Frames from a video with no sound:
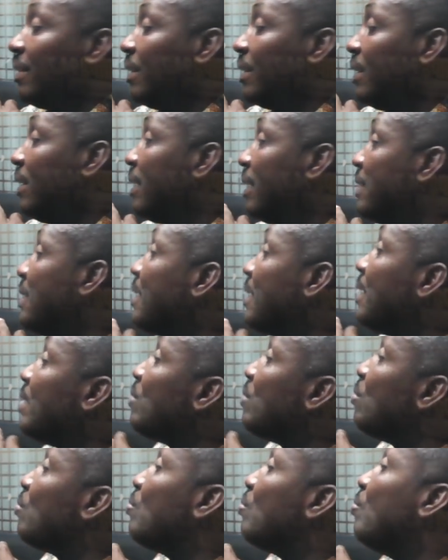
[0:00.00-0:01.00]
you take it
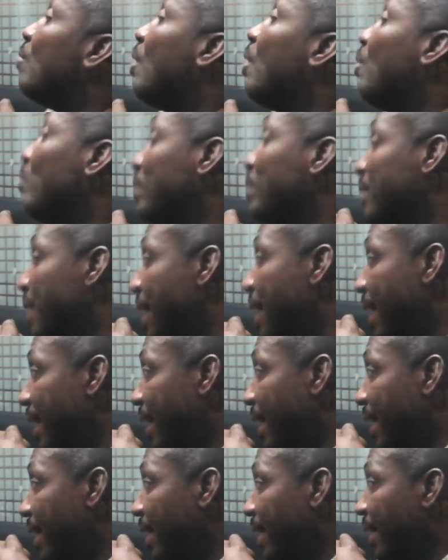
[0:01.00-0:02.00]
to sooner or deny.
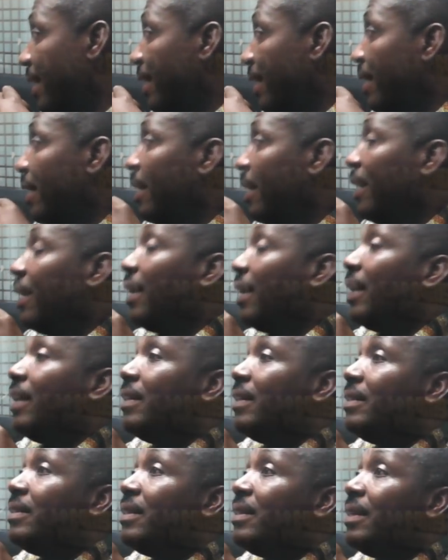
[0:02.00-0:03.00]

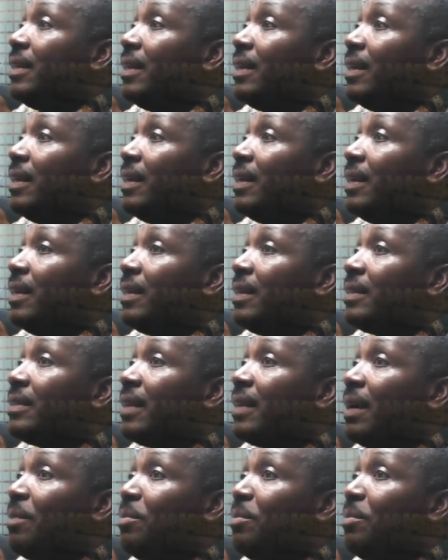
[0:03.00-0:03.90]
And say